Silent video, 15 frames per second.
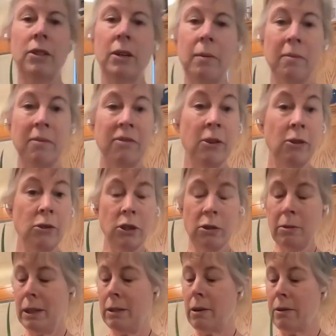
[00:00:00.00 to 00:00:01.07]
some food
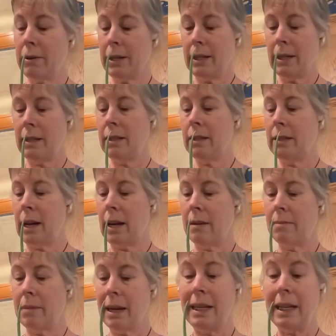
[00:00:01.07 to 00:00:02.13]
you're regrowing, this is
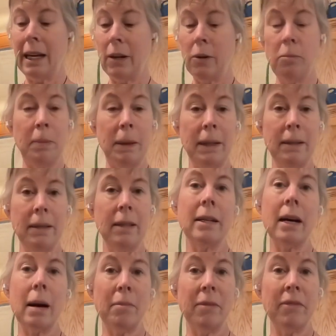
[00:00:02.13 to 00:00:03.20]
a yellow beet, the
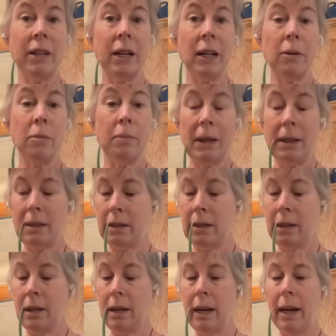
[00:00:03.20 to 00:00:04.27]
top of a yellow
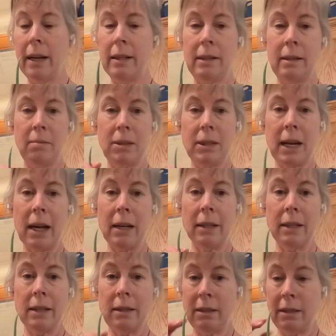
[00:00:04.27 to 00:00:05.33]
beet, and some
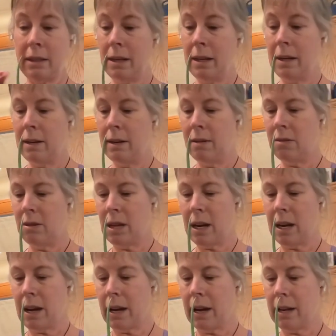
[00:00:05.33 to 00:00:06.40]
scallions
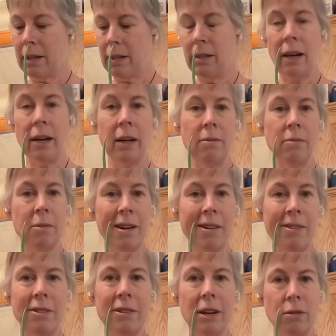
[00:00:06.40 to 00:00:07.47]
that I stuck in
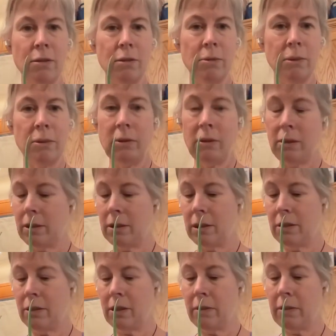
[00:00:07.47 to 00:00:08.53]
water. They grew roots,
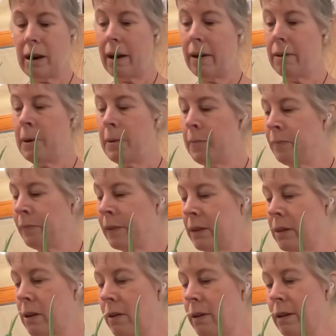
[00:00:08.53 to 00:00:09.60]
and so now,
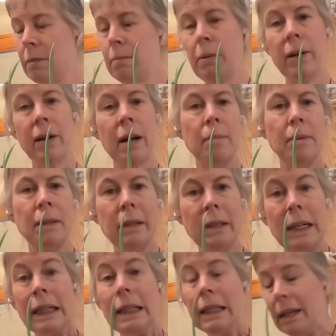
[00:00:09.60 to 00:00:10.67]
I could put a couple of
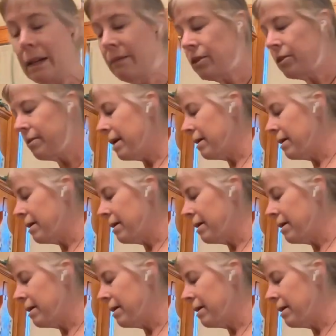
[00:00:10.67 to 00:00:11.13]
little leaves